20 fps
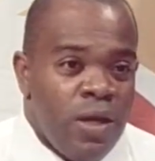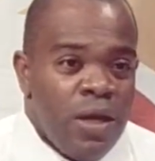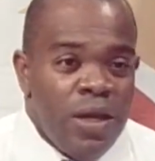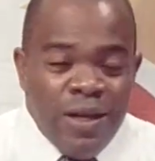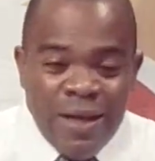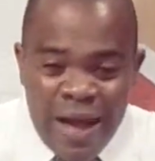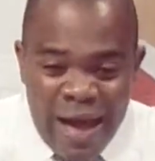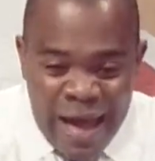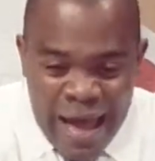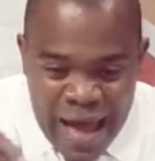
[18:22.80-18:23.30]

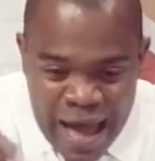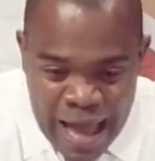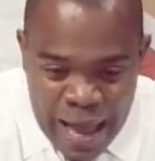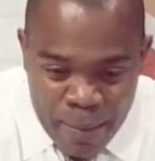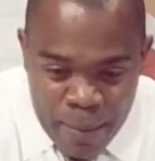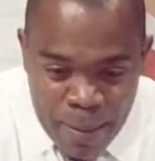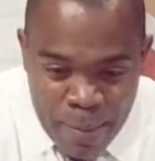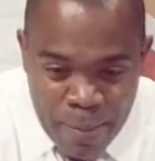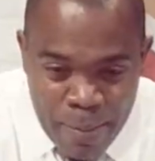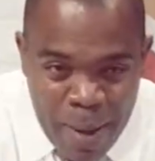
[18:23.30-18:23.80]
The
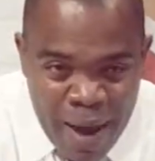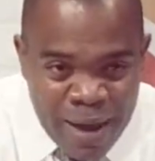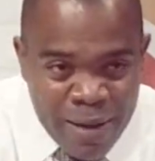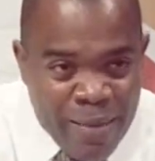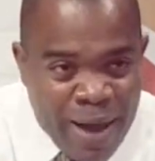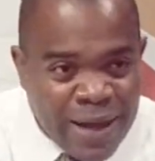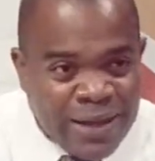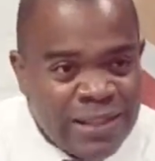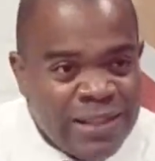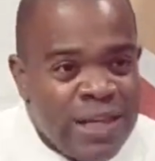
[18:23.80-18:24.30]
harbor
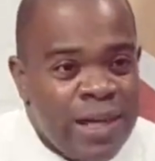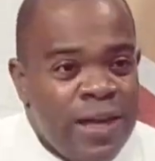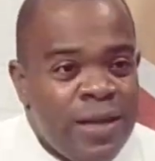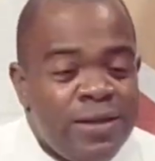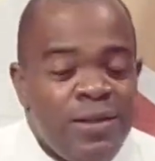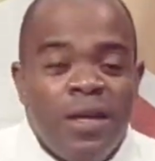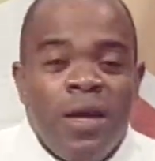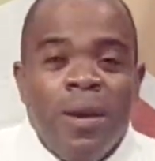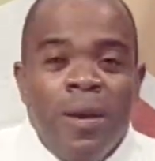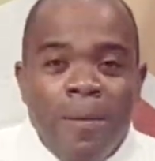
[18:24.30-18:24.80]
buyback
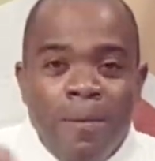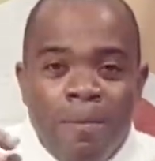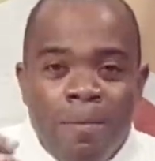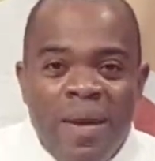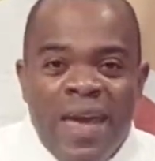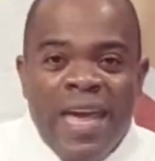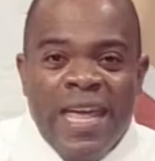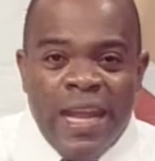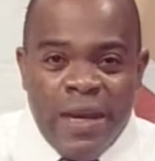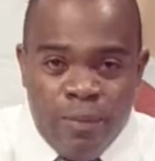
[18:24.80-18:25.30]
shares
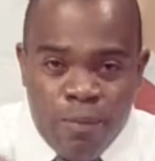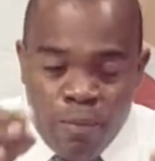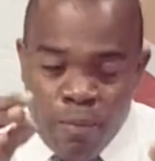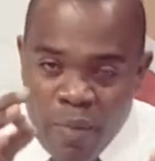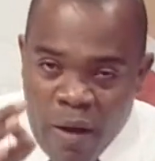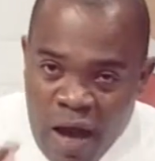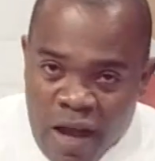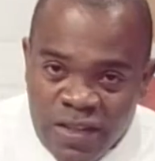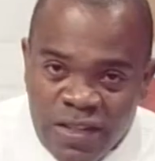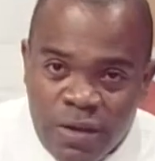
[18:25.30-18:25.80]
made it
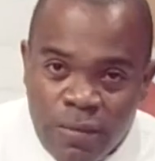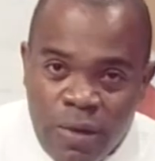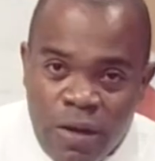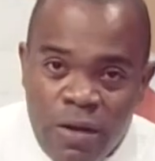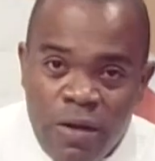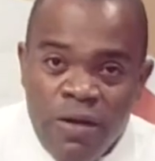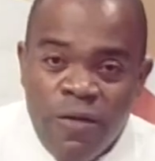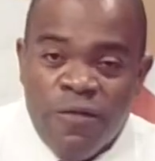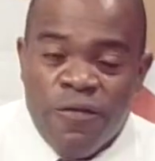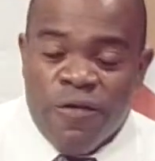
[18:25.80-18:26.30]

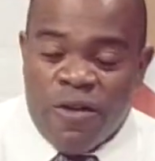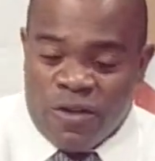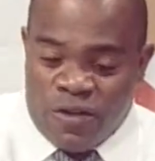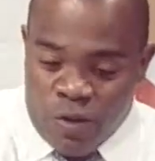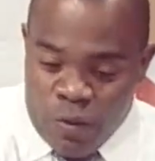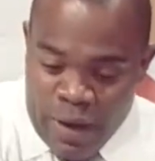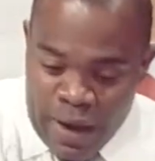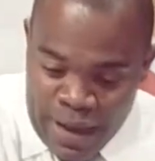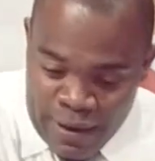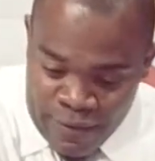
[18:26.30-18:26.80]
possible for us
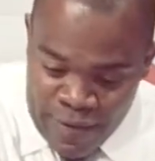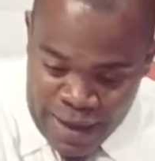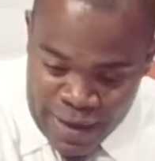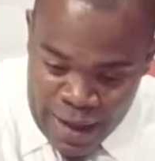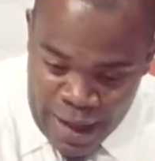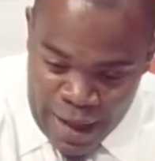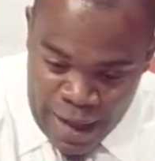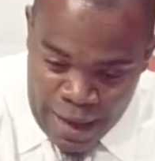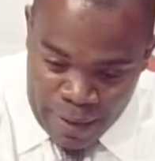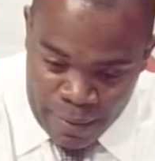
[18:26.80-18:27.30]
to have that
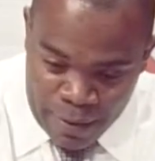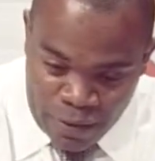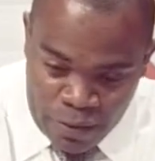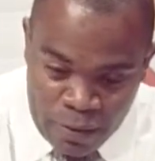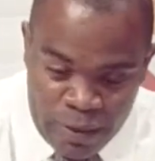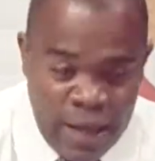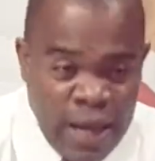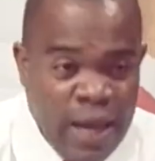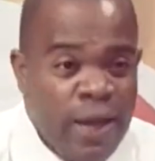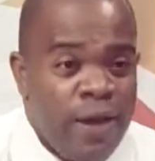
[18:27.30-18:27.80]
harbor
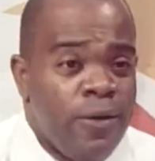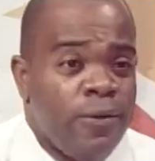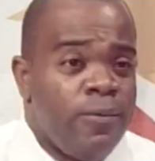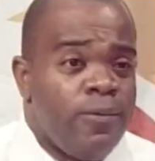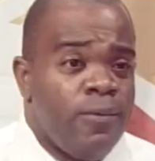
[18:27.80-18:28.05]
today.